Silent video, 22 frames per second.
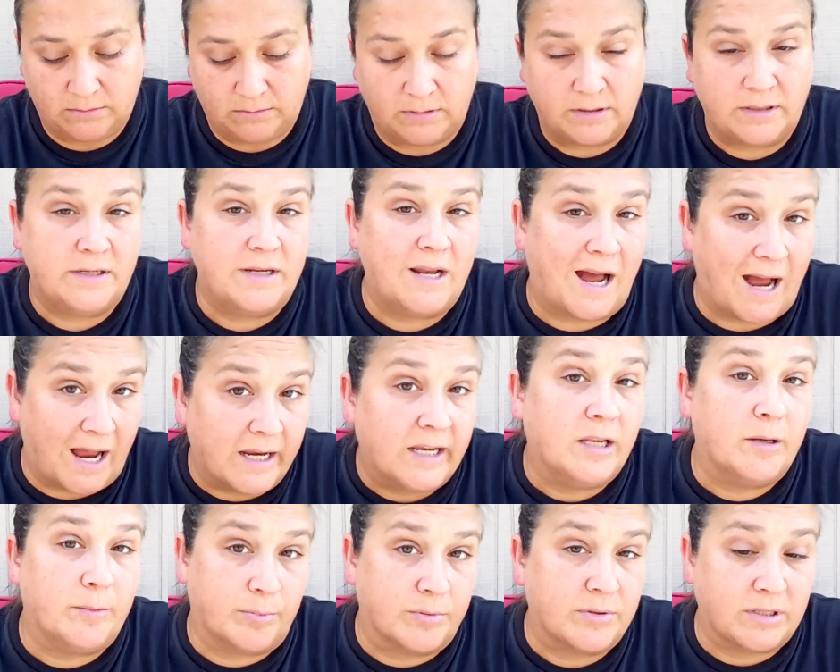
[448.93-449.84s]

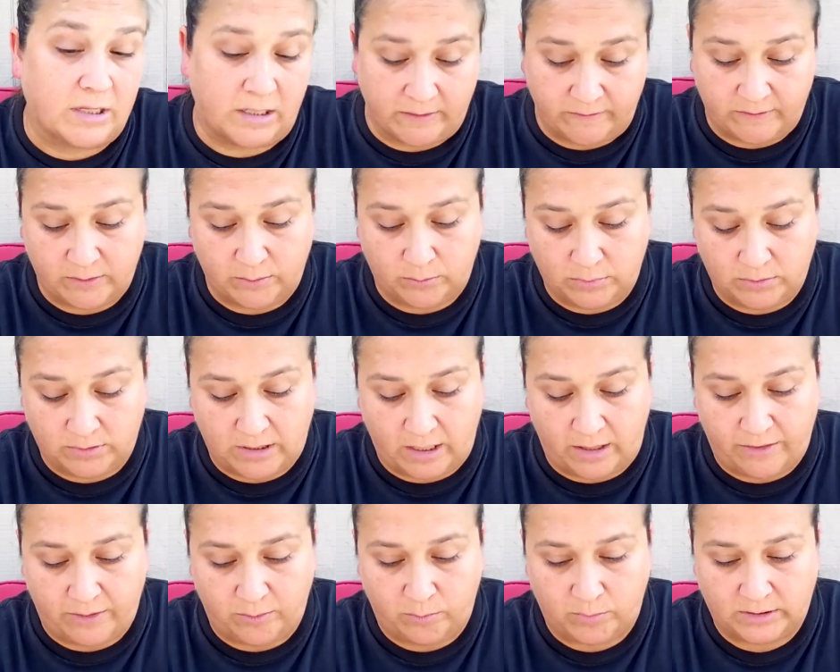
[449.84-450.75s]
90% of it, but
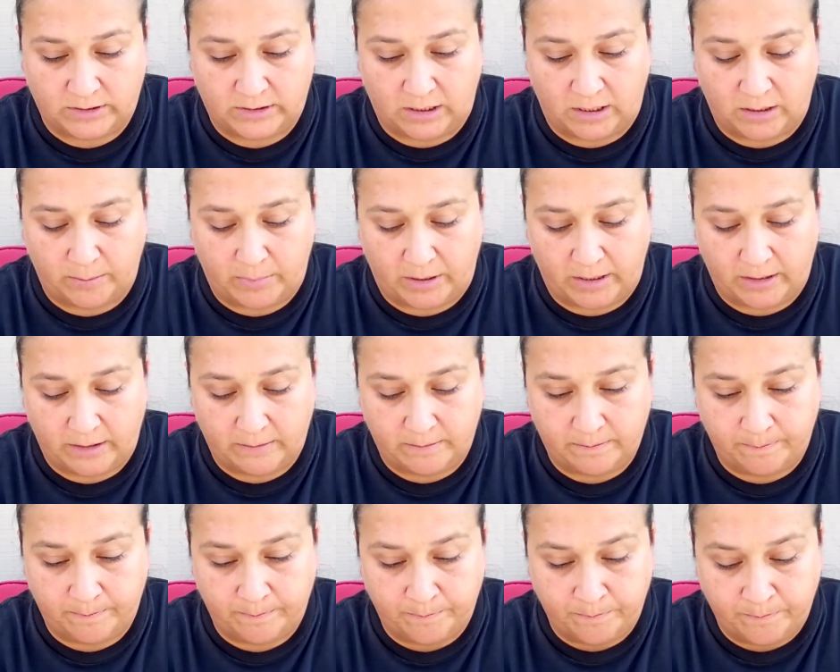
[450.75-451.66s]
nothing was done about it.
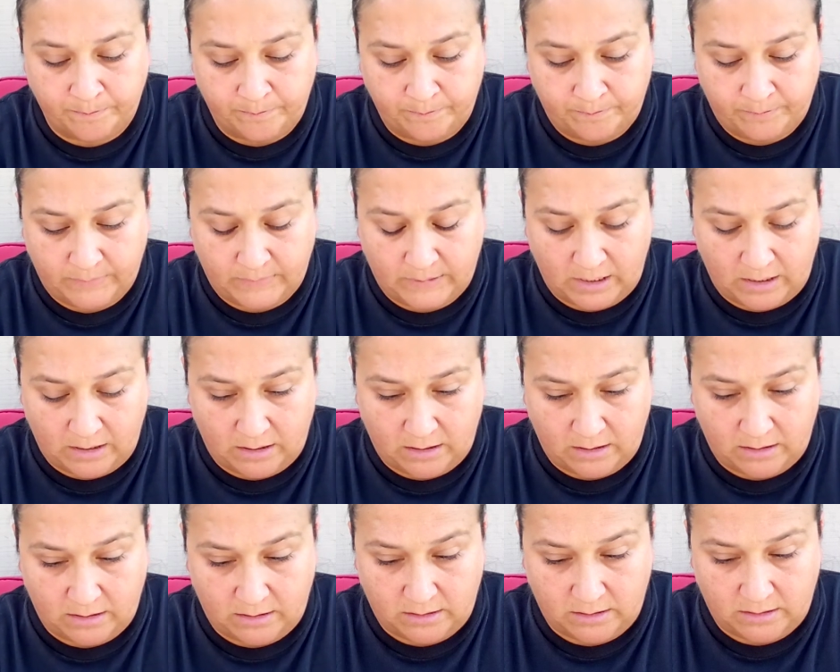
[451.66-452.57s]

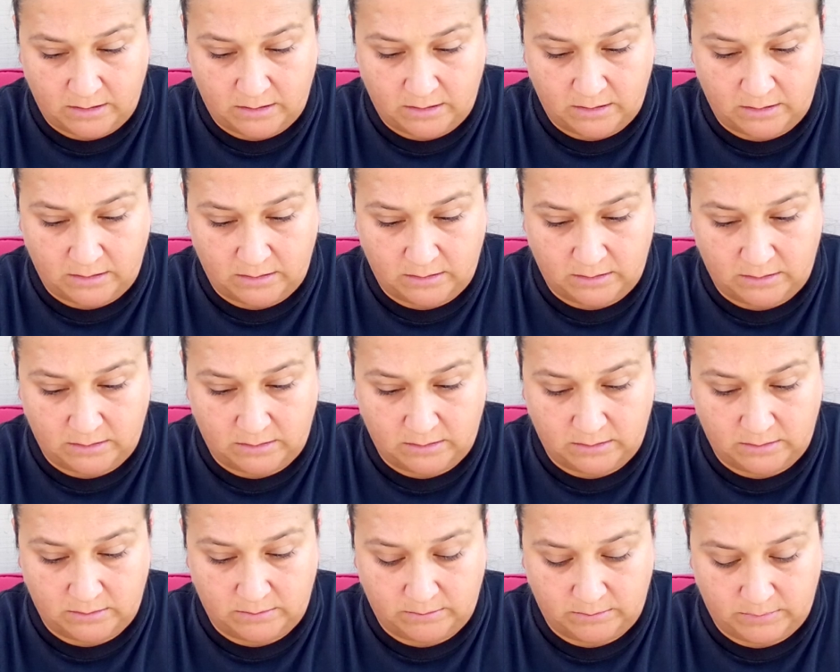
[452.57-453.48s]

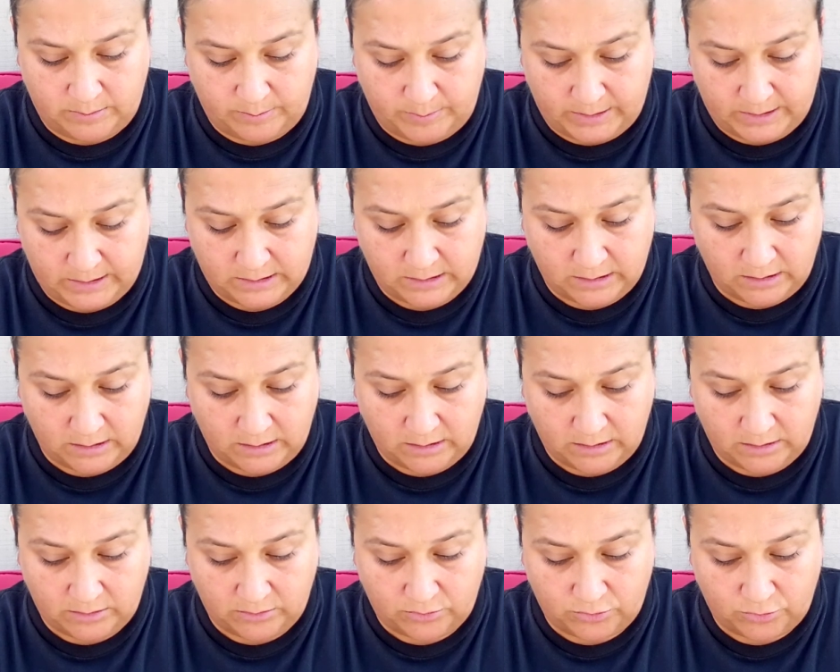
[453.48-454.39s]
Let me
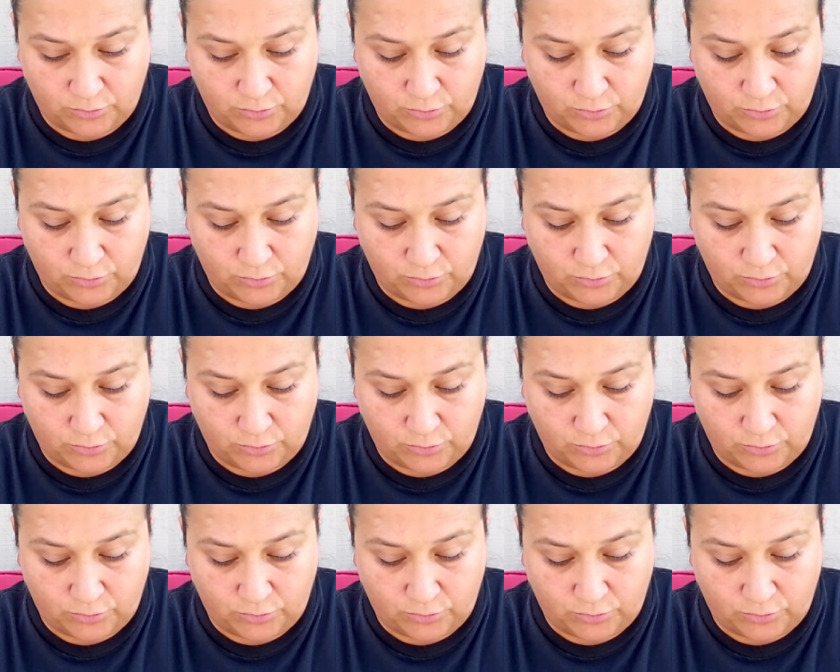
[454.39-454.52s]
see.